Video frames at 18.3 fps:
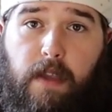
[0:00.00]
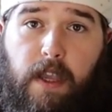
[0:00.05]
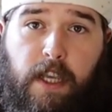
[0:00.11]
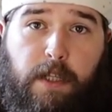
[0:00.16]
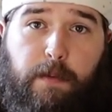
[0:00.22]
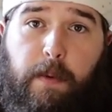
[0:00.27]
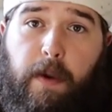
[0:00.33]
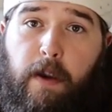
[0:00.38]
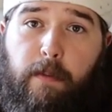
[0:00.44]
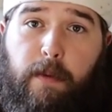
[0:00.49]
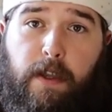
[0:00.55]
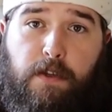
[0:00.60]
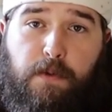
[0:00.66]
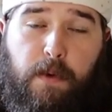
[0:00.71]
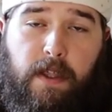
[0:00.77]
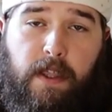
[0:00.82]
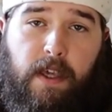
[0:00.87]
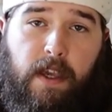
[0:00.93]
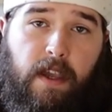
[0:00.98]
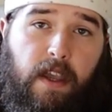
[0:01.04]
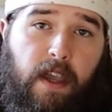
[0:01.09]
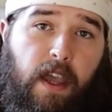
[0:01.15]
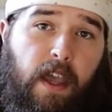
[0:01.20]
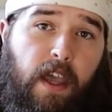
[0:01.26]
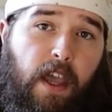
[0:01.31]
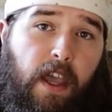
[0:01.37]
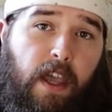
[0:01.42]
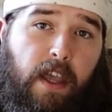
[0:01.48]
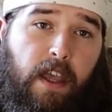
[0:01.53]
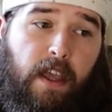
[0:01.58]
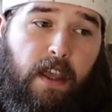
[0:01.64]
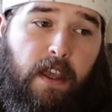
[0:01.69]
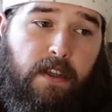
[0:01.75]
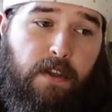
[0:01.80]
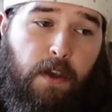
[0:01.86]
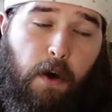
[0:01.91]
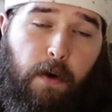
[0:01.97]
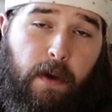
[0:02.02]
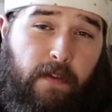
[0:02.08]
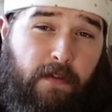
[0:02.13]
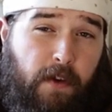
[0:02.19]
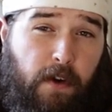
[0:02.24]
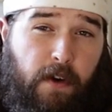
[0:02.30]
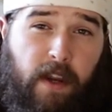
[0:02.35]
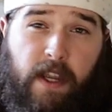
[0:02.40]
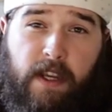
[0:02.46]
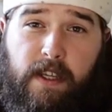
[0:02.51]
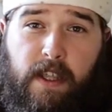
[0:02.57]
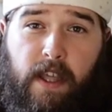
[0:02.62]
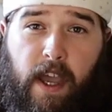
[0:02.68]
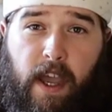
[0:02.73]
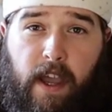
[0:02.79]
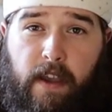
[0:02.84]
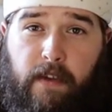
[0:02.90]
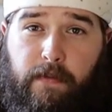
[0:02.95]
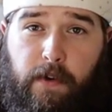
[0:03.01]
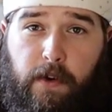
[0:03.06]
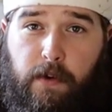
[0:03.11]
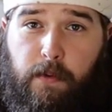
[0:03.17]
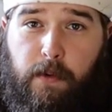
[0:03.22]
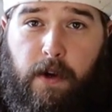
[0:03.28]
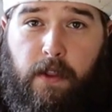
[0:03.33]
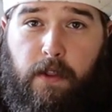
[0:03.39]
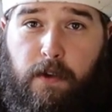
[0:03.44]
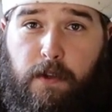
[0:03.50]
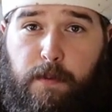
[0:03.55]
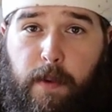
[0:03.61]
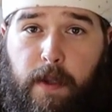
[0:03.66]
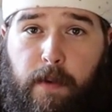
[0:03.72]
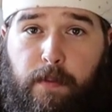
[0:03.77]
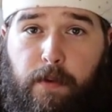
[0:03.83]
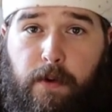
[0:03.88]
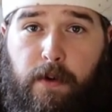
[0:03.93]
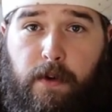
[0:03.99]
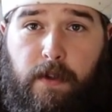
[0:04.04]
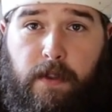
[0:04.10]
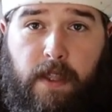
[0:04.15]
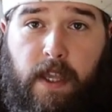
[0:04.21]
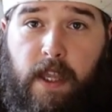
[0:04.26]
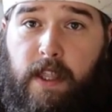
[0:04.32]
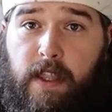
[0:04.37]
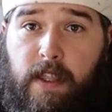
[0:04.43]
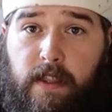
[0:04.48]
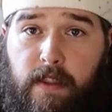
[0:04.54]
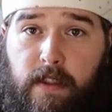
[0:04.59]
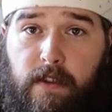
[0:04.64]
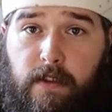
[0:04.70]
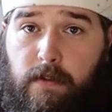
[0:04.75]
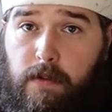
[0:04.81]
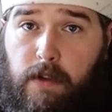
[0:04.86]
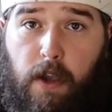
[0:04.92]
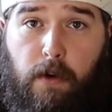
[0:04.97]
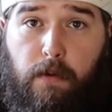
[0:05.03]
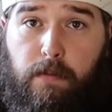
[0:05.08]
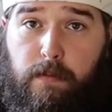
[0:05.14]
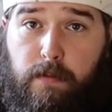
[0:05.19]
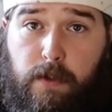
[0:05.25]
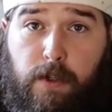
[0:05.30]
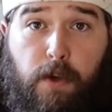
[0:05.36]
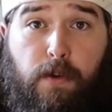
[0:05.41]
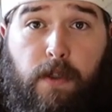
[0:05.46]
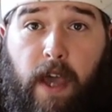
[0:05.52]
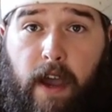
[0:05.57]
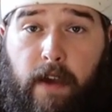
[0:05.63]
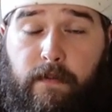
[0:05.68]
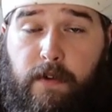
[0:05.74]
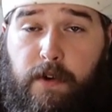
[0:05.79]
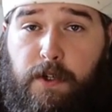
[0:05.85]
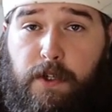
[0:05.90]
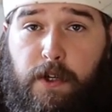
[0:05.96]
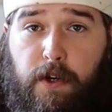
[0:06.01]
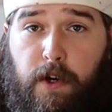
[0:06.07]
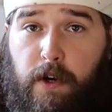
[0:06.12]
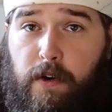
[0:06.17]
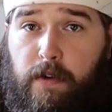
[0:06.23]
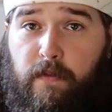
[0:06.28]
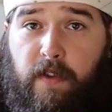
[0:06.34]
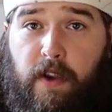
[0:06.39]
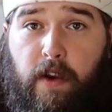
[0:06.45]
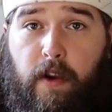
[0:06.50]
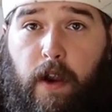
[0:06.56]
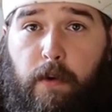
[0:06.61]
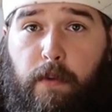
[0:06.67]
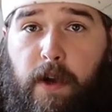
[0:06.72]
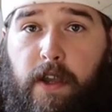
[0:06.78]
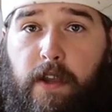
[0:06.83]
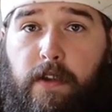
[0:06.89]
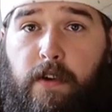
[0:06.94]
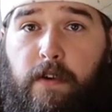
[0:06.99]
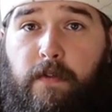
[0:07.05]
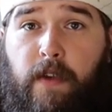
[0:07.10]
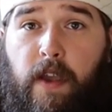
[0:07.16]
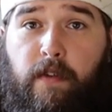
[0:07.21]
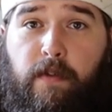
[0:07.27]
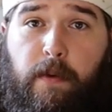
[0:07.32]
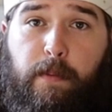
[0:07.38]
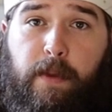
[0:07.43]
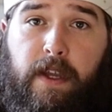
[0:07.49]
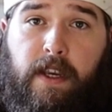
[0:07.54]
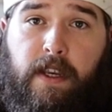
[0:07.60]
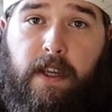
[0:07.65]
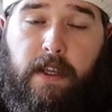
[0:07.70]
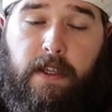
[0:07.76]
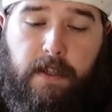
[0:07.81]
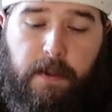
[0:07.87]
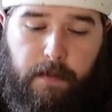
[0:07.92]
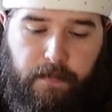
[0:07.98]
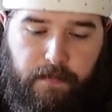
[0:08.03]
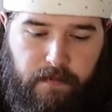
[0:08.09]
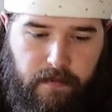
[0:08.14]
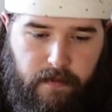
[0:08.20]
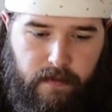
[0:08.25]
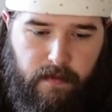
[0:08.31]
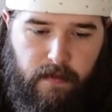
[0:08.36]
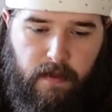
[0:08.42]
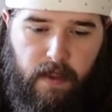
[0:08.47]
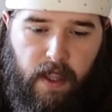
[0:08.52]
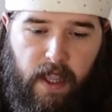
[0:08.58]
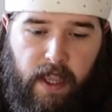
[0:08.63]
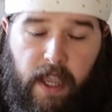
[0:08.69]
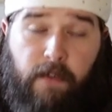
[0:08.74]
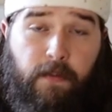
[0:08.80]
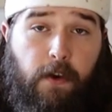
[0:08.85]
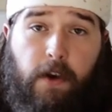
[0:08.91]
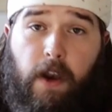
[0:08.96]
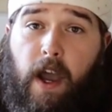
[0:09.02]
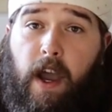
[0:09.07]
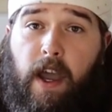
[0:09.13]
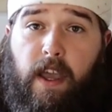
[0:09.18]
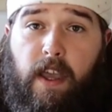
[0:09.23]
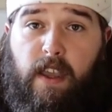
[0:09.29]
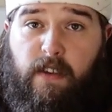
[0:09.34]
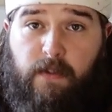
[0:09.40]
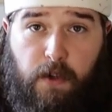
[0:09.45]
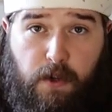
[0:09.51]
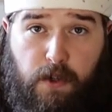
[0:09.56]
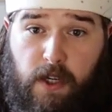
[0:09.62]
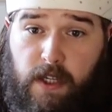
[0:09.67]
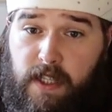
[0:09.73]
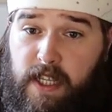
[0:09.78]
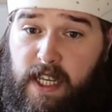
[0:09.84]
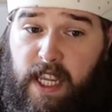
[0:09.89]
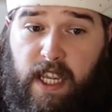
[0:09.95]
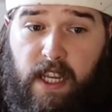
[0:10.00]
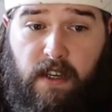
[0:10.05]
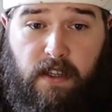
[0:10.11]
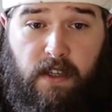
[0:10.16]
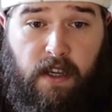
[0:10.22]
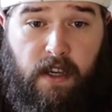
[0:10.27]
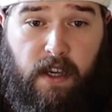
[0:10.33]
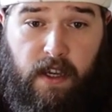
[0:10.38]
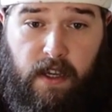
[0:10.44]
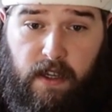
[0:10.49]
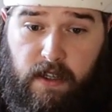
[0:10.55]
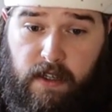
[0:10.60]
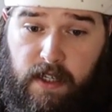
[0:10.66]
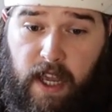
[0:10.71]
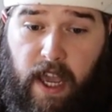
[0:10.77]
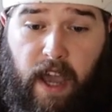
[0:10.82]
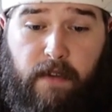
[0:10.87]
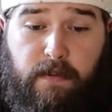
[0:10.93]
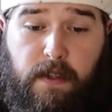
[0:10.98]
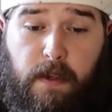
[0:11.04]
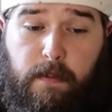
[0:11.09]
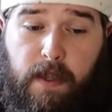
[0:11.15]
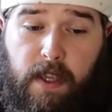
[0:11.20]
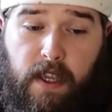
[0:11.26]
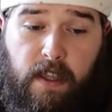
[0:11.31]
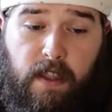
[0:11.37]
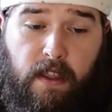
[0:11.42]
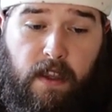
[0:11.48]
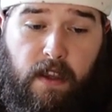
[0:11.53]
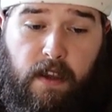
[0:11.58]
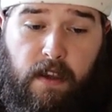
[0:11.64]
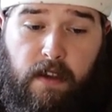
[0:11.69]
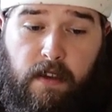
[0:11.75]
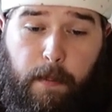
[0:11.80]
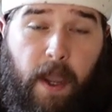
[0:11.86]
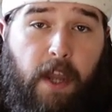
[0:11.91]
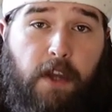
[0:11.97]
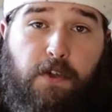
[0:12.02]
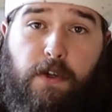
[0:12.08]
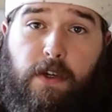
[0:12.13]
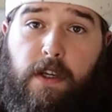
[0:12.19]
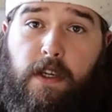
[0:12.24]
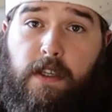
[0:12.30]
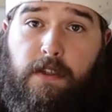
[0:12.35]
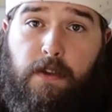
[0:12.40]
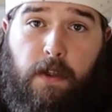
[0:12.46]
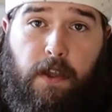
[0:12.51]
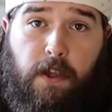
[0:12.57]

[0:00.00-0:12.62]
experiment with it. So if you're into that, if you're one of those people, then, do that for sure. Figure out what your favorite blend is. If you're not, if you just need to have something in the pantry so